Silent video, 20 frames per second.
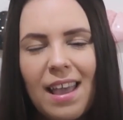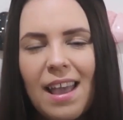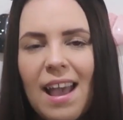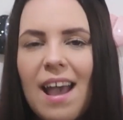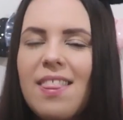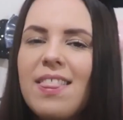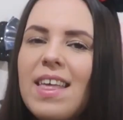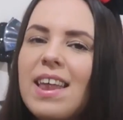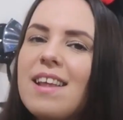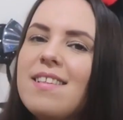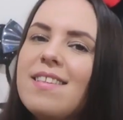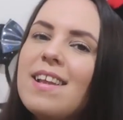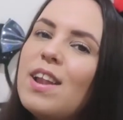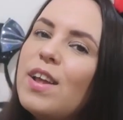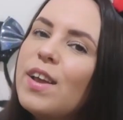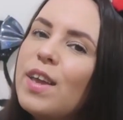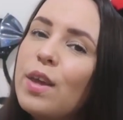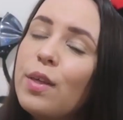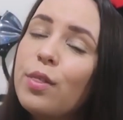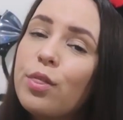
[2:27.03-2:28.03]
And then as they're
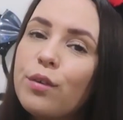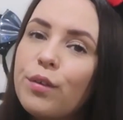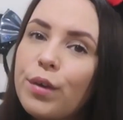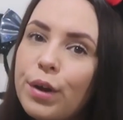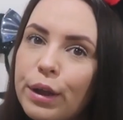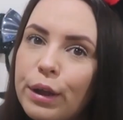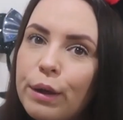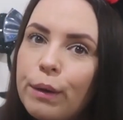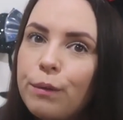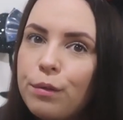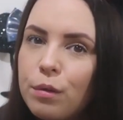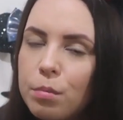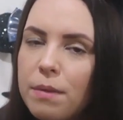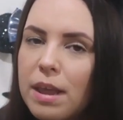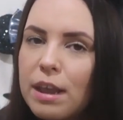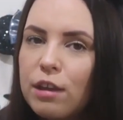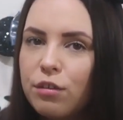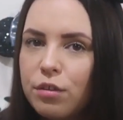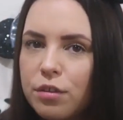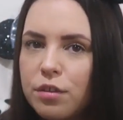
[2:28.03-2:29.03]
looking through to
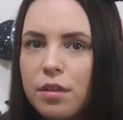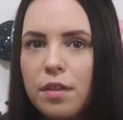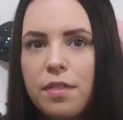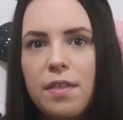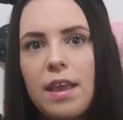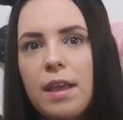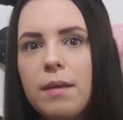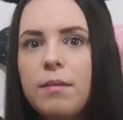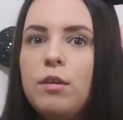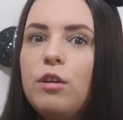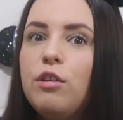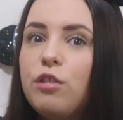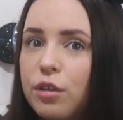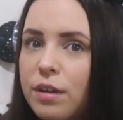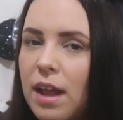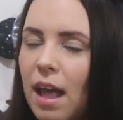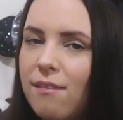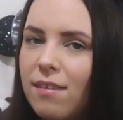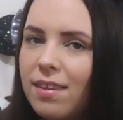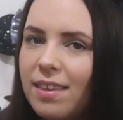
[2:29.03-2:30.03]
make sure there's nothing you
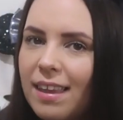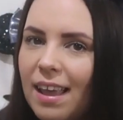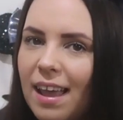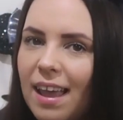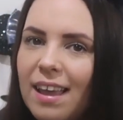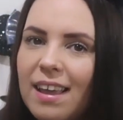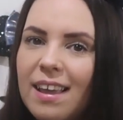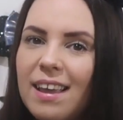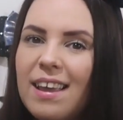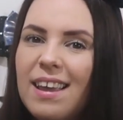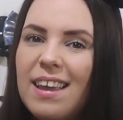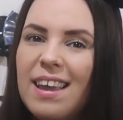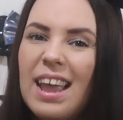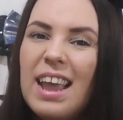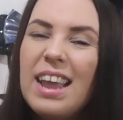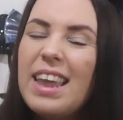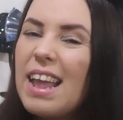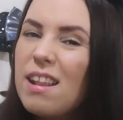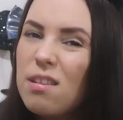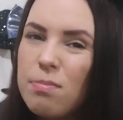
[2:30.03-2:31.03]
shouldn't have in there,
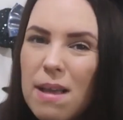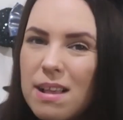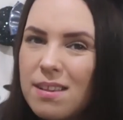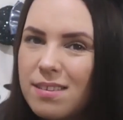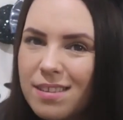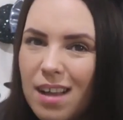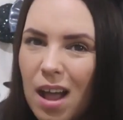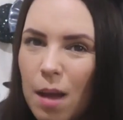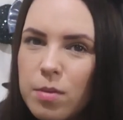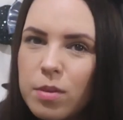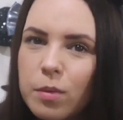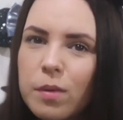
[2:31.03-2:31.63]
it gets messed up.